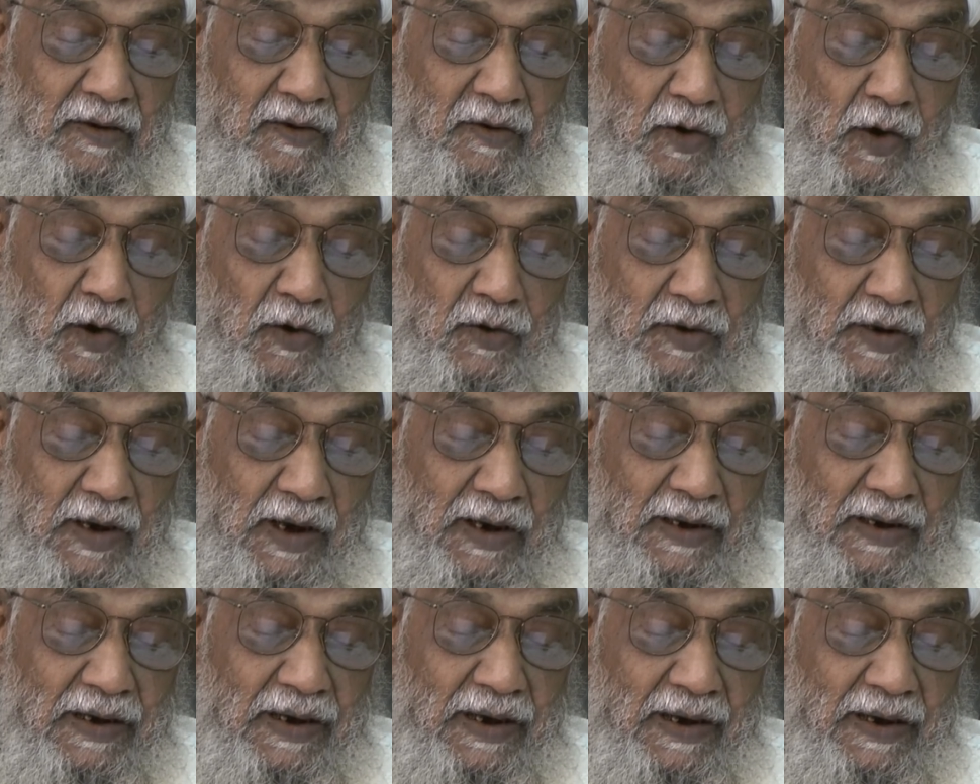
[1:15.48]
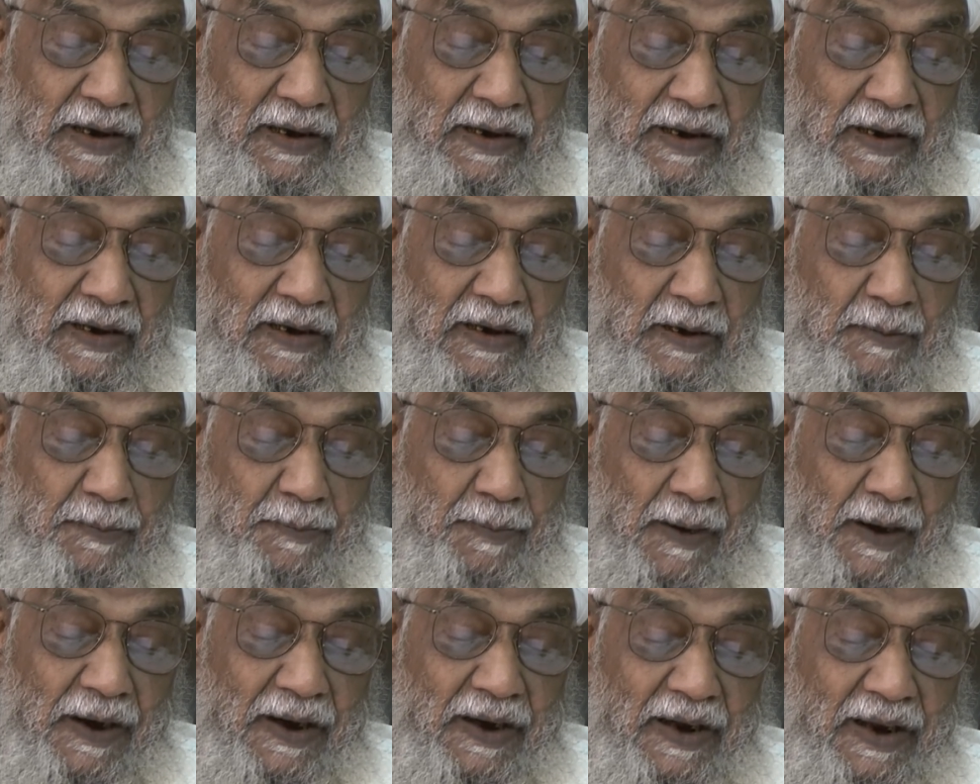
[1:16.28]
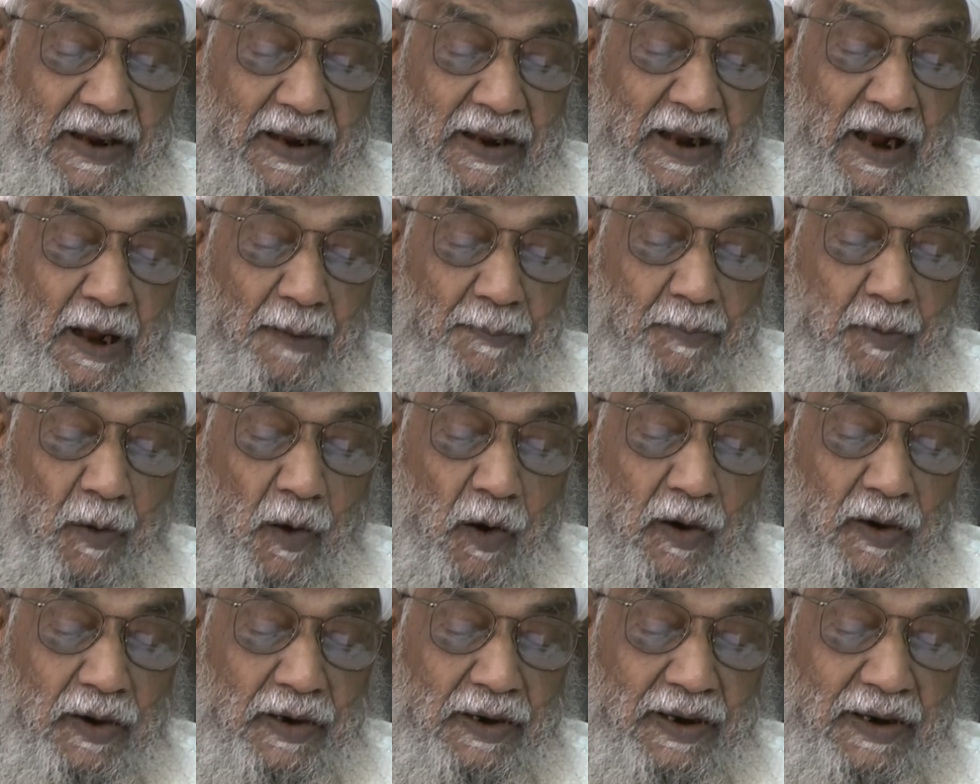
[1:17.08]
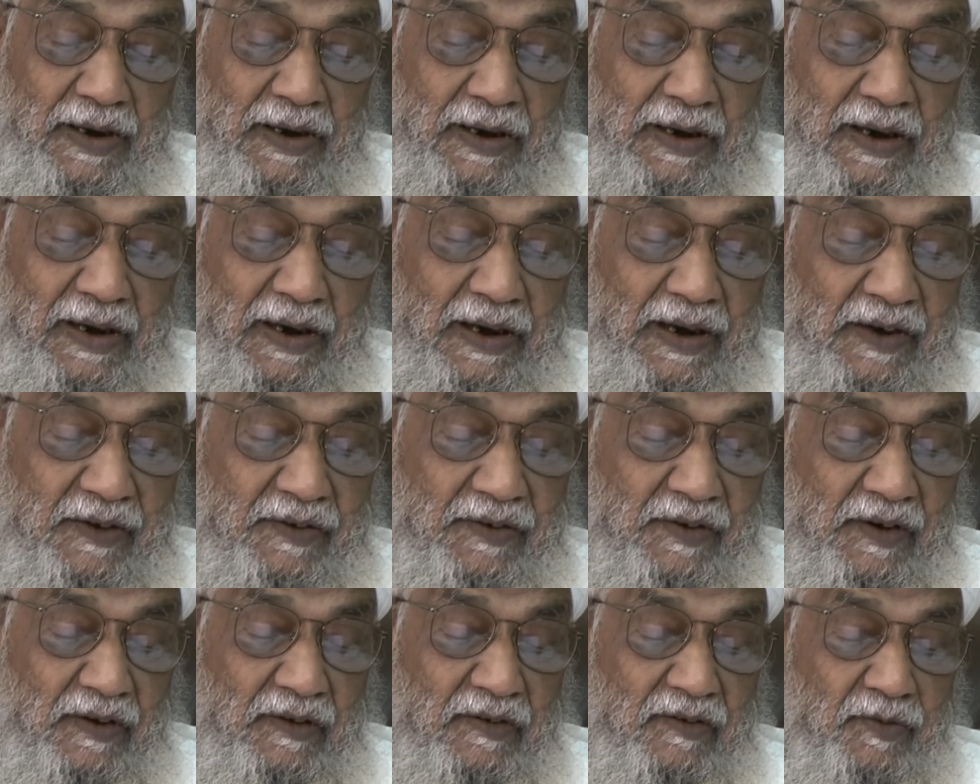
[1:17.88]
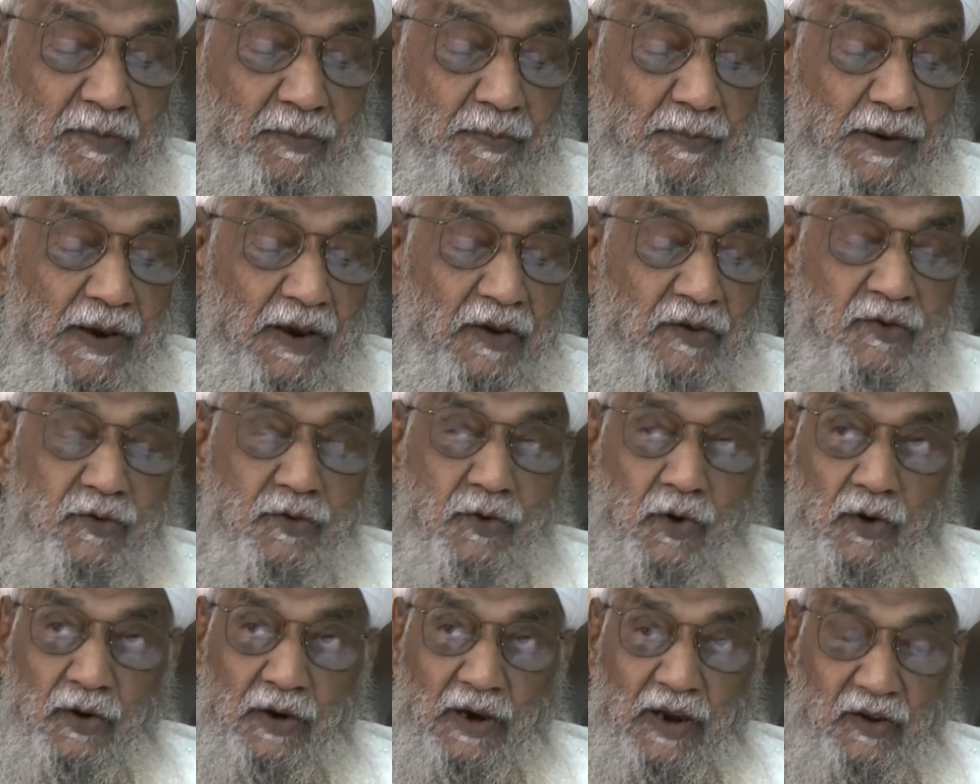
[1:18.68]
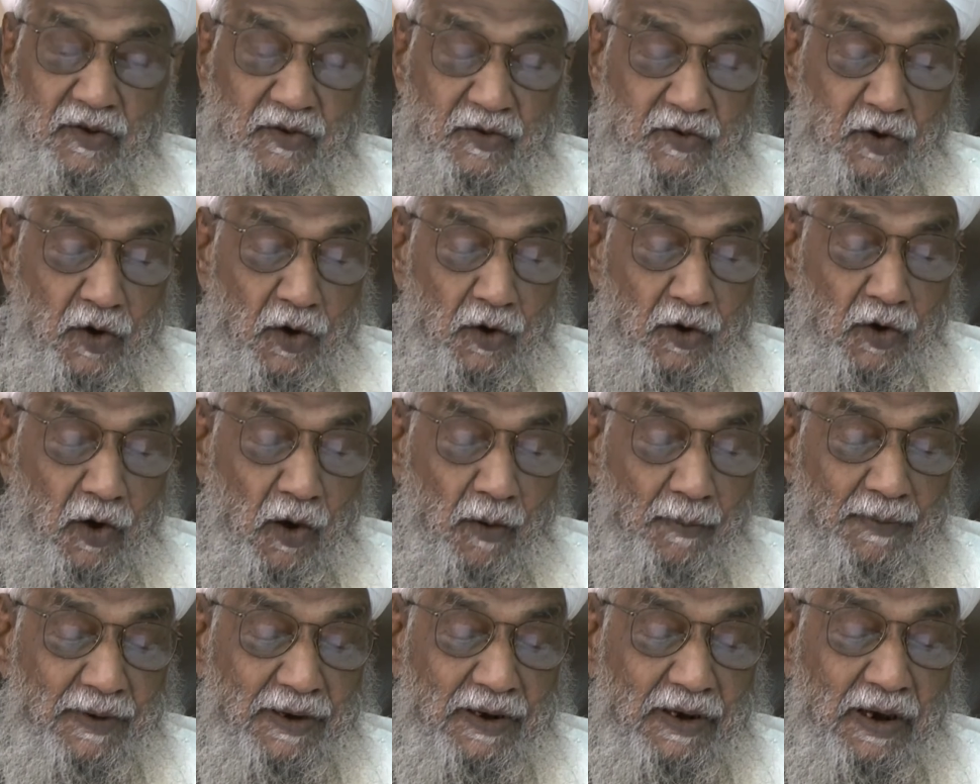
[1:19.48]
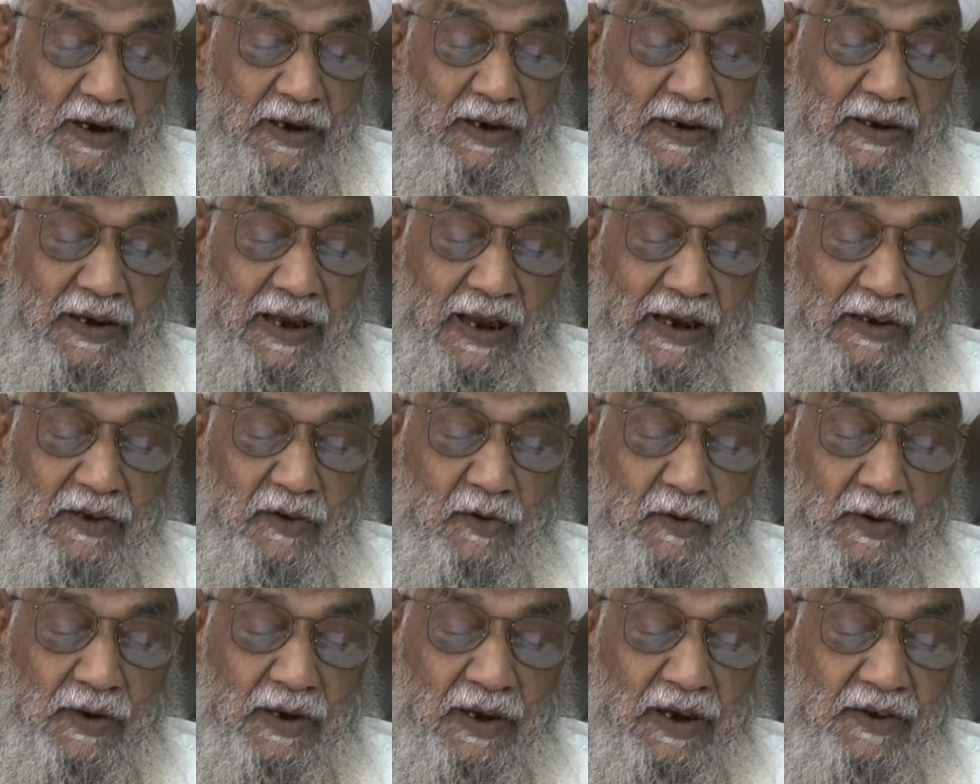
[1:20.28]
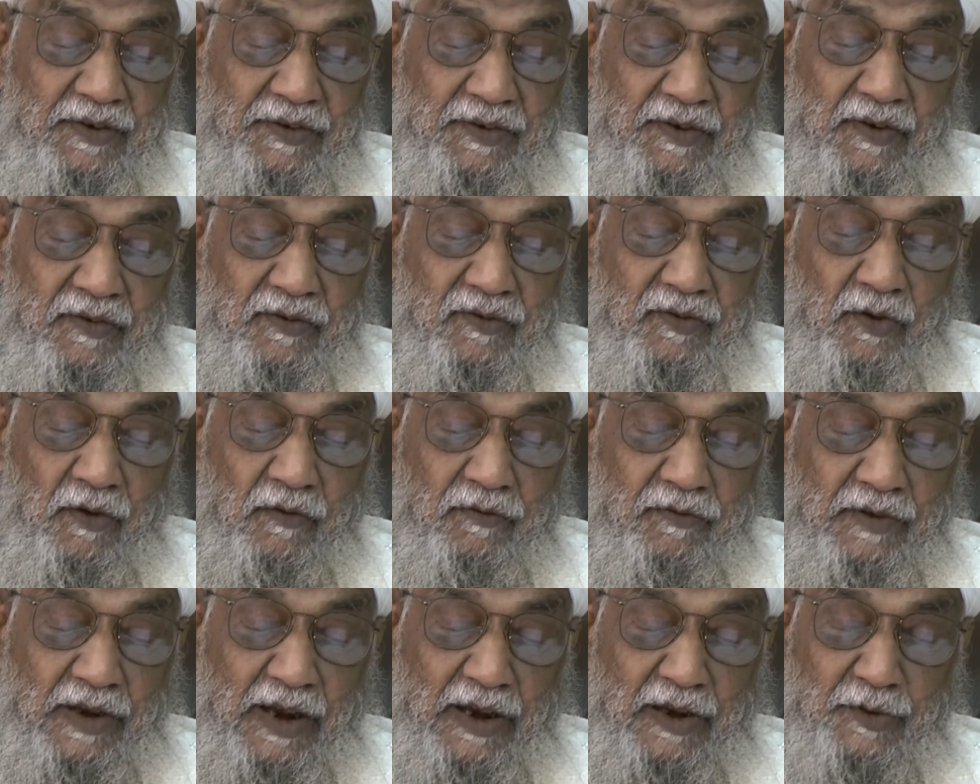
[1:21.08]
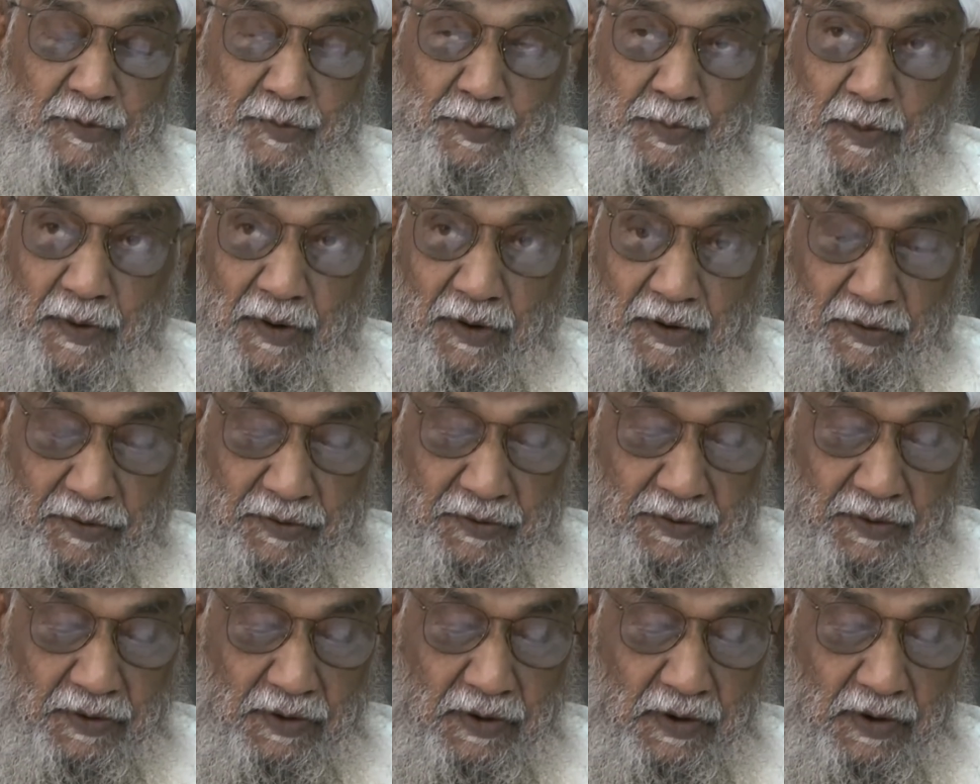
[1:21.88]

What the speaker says: totally depending upon declarations based on astronomical calculations of the experts.